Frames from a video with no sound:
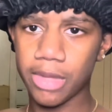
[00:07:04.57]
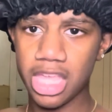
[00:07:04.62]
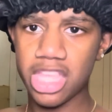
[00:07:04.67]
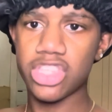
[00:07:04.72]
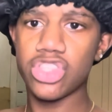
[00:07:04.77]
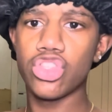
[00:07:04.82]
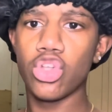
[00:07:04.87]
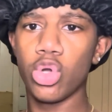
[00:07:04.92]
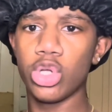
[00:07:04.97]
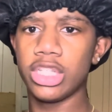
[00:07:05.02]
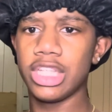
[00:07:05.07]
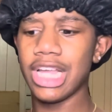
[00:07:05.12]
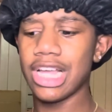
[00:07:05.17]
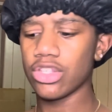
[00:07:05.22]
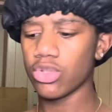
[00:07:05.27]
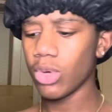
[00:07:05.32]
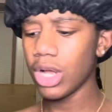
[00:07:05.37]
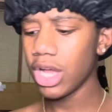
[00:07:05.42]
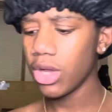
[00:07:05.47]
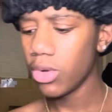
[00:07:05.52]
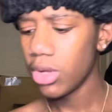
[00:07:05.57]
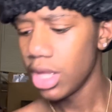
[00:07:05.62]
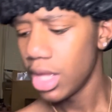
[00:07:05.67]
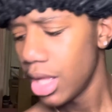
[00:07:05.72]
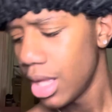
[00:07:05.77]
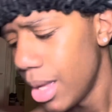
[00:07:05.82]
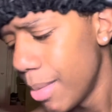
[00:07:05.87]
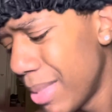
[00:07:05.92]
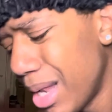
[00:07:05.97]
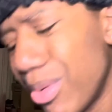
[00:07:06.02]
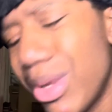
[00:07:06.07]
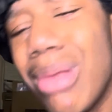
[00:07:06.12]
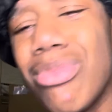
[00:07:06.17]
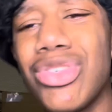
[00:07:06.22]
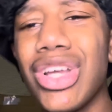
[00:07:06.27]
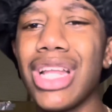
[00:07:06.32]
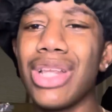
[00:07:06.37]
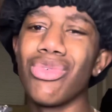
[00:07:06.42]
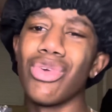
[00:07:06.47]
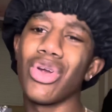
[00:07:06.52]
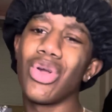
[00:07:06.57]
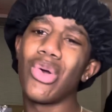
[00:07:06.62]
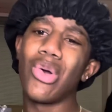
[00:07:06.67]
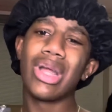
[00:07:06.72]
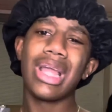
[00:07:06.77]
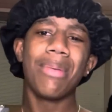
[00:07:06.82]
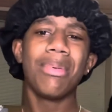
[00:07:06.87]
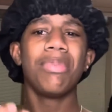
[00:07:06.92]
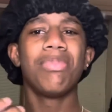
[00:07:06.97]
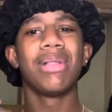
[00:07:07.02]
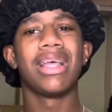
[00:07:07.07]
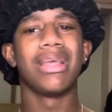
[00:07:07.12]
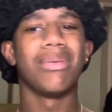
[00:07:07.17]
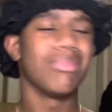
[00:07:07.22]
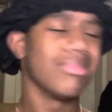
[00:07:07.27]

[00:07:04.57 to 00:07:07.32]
is noisy as well. But I'm trying to record. I be playing